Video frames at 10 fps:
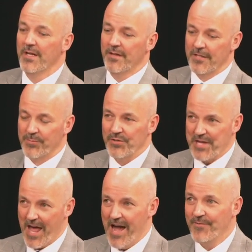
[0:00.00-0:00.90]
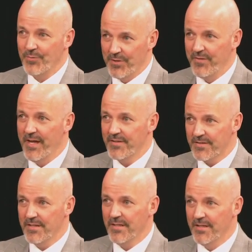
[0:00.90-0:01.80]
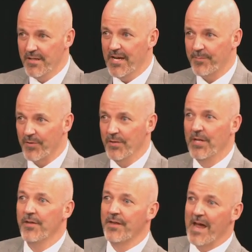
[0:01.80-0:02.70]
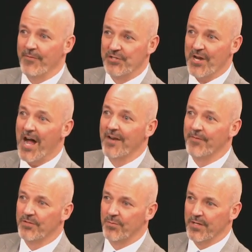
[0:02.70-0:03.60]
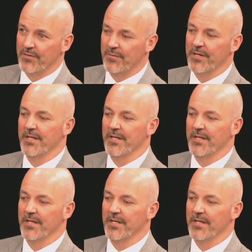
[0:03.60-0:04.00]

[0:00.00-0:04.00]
Liberals have to win that seat in April to have the shot for 2020.